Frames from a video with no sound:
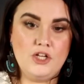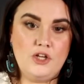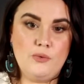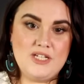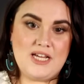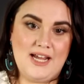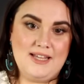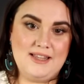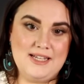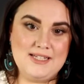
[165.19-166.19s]
you would
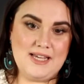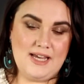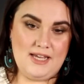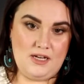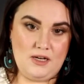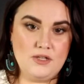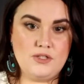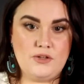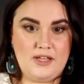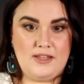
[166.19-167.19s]
tighten these in
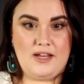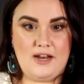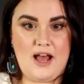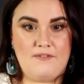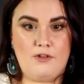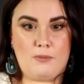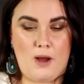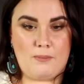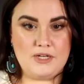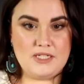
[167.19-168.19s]
so that they can have the
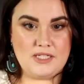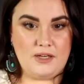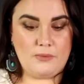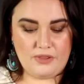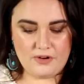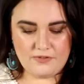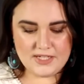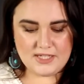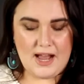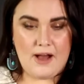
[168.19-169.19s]
proper seat when they're
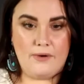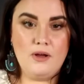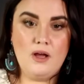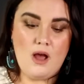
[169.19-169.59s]
facing out.